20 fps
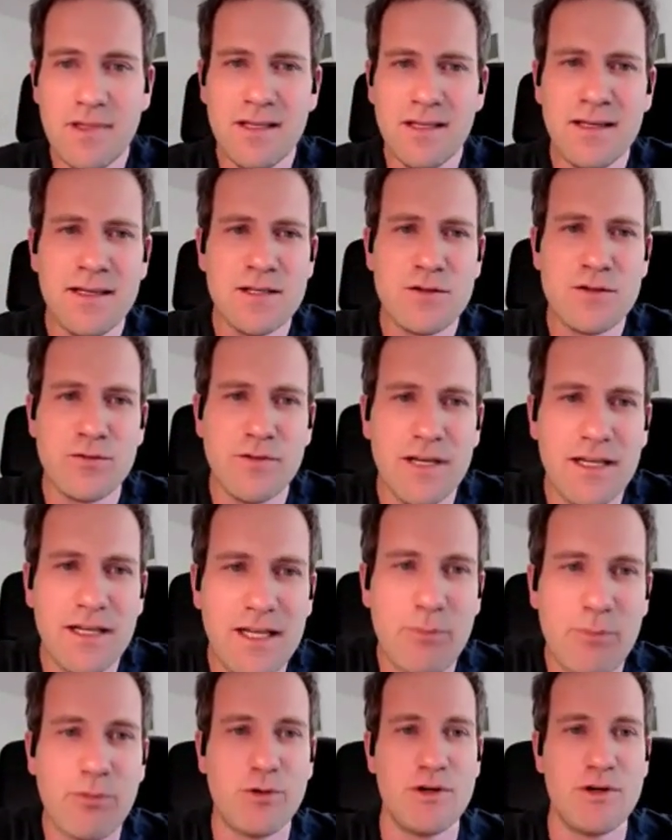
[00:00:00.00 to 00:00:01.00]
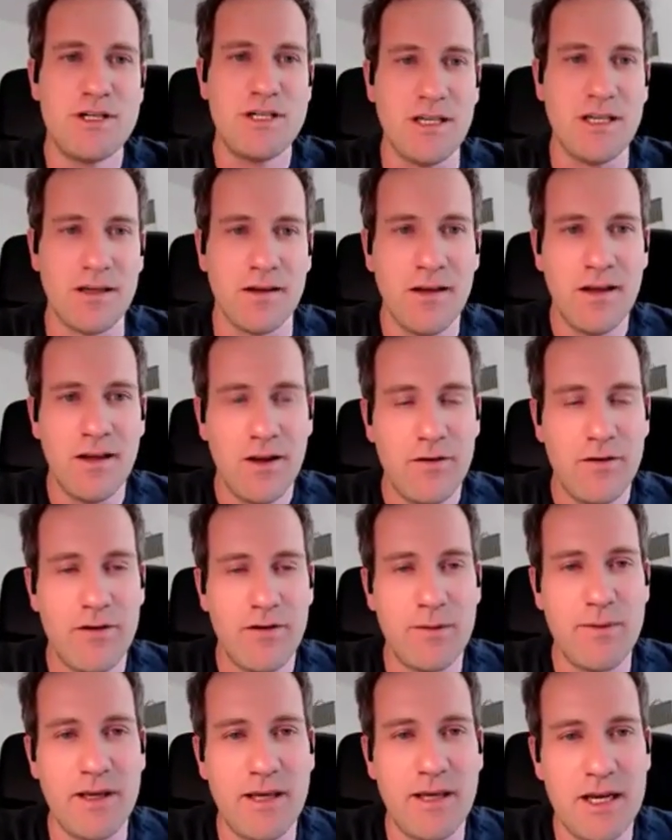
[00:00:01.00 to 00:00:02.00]
is really pushing
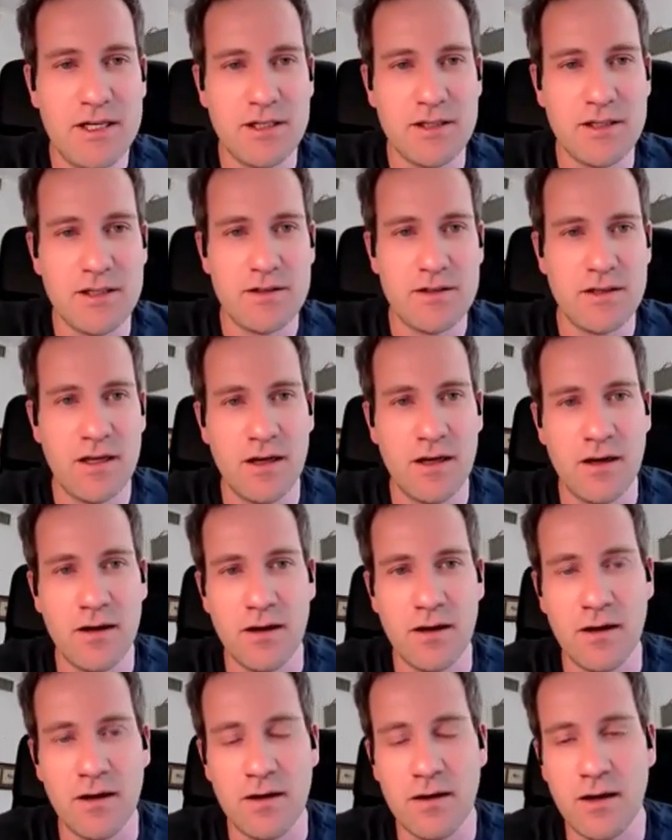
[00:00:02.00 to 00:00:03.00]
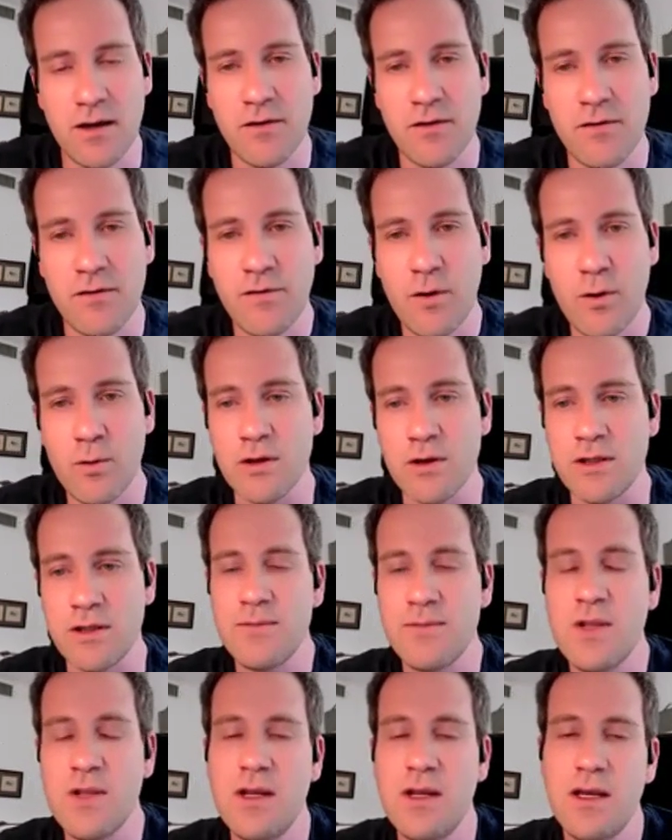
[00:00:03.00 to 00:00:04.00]
replications forward
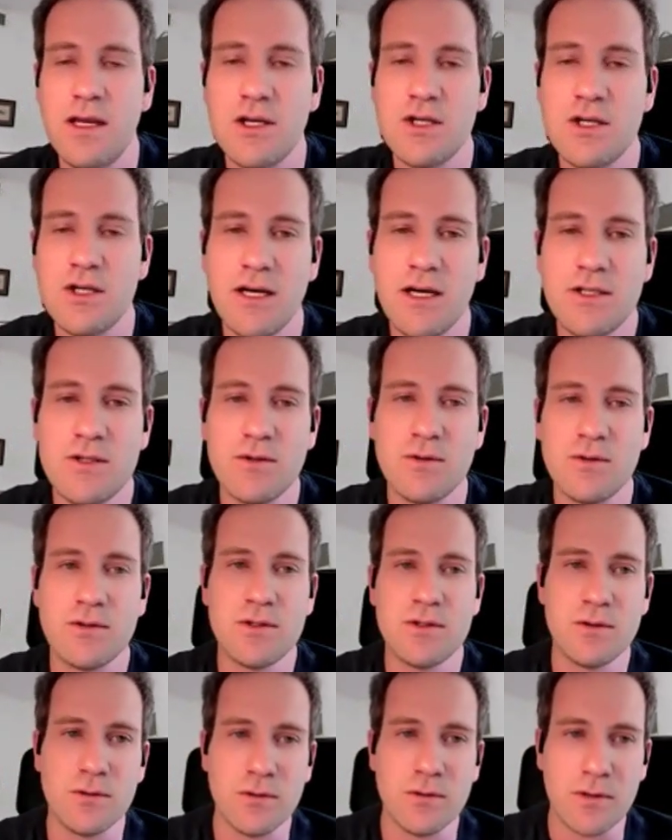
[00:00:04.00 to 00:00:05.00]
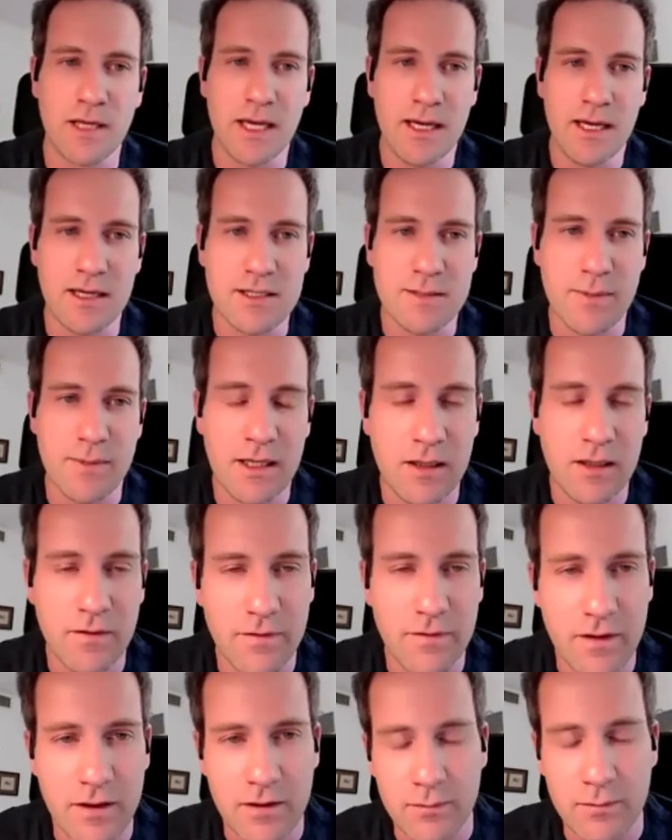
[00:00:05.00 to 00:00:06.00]
in trying to get as many of
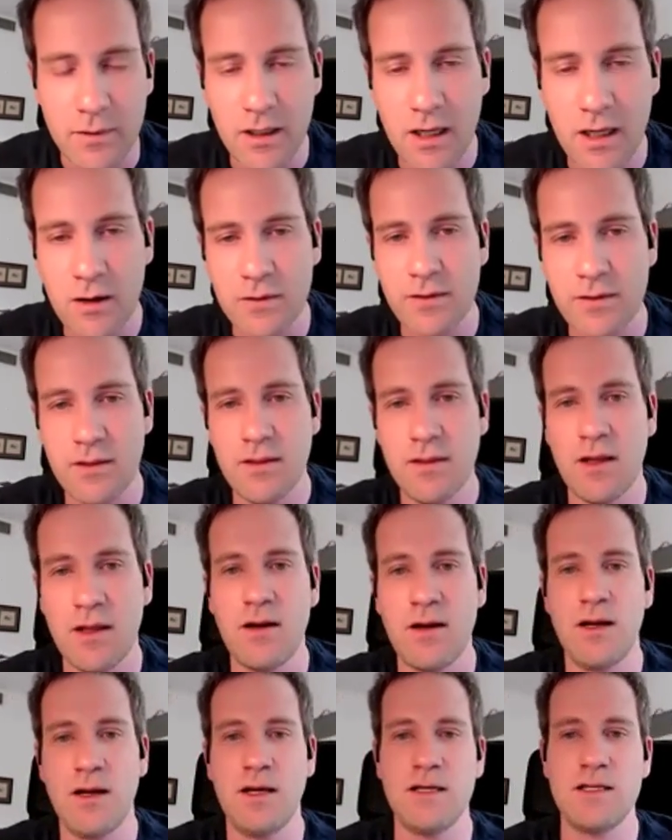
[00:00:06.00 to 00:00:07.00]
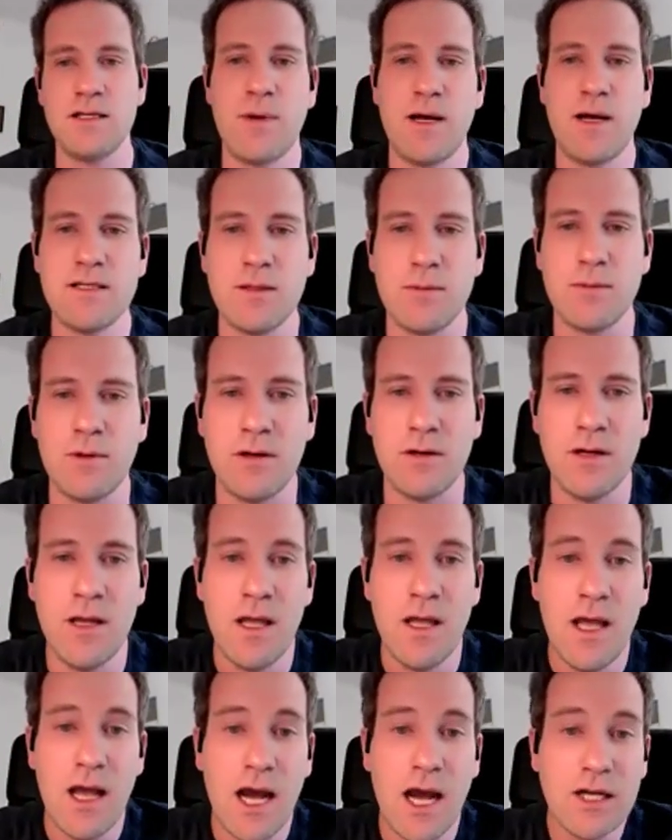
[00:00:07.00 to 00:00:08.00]
them out there as possible.
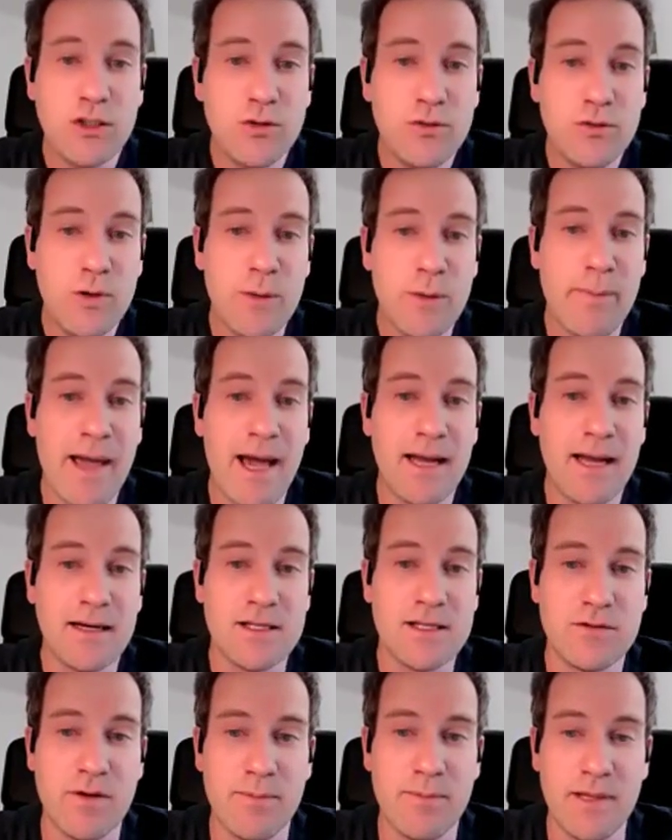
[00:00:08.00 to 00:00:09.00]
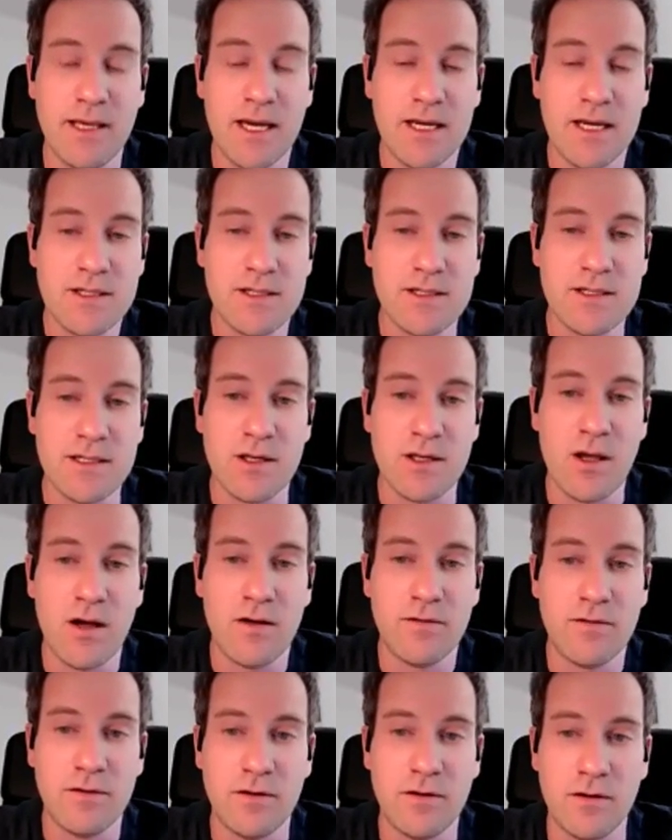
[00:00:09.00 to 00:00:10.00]
How do we balance replications and
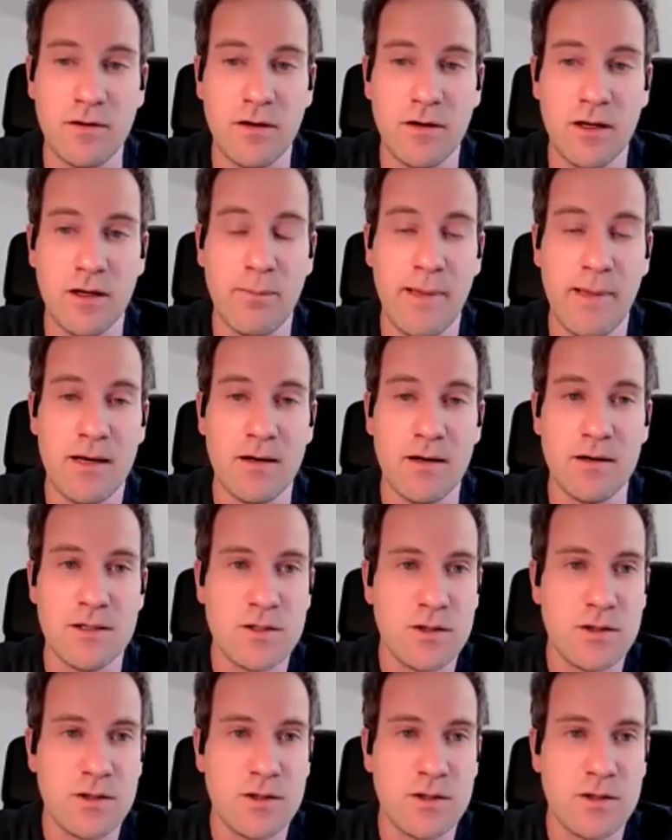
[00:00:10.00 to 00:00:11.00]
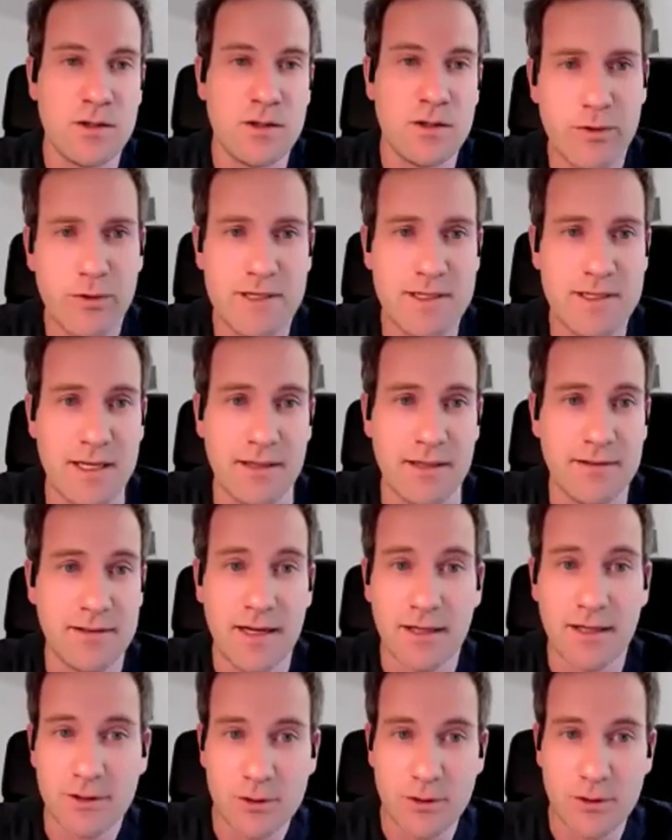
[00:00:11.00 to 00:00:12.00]
novel better? So not 2%,
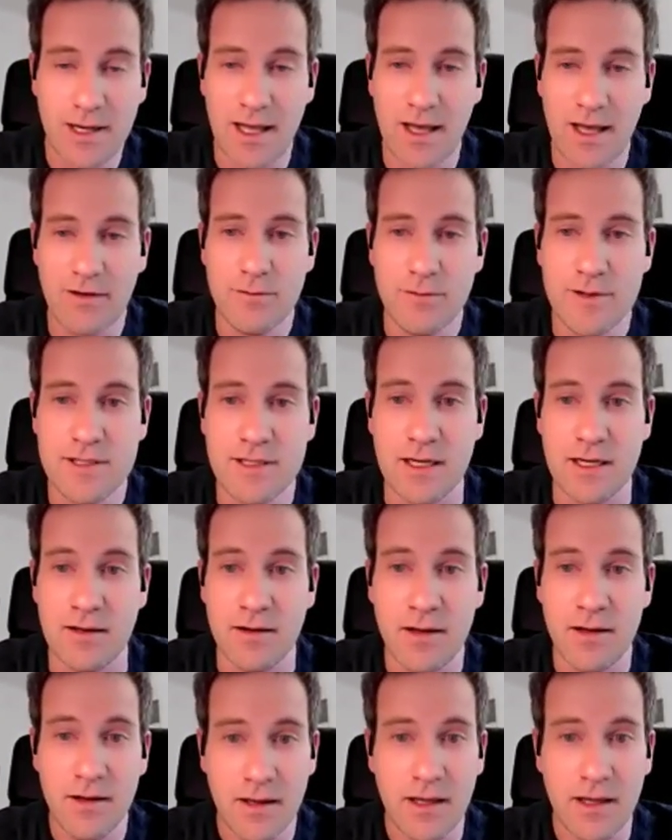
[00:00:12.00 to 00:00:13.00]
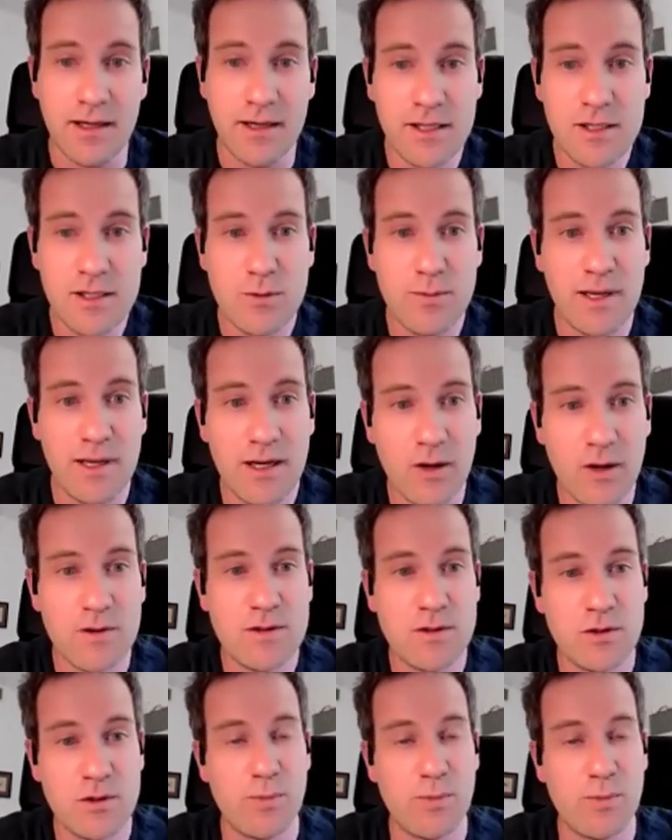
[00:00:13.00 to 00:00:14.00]
not 2.5%. It needs to be
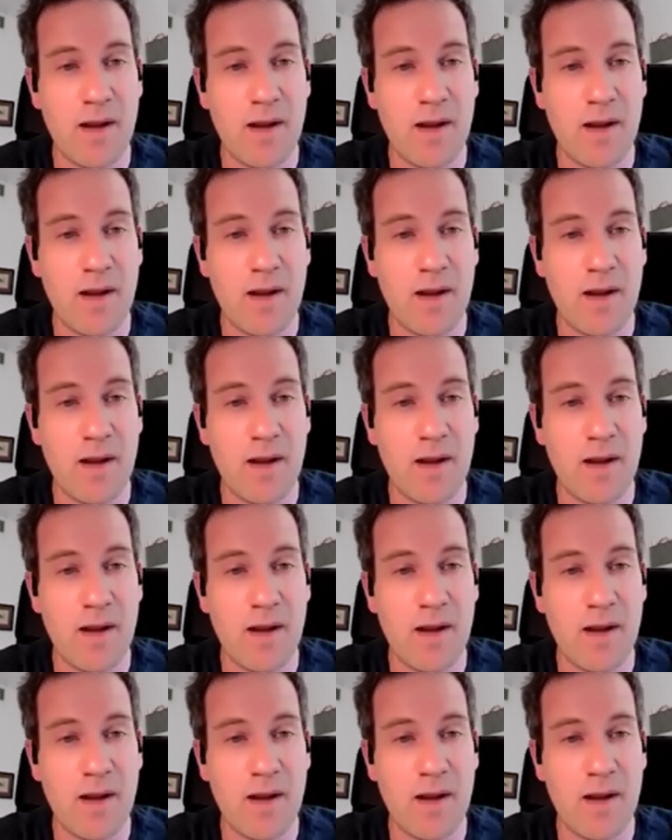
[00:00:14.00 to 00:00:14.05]
closer to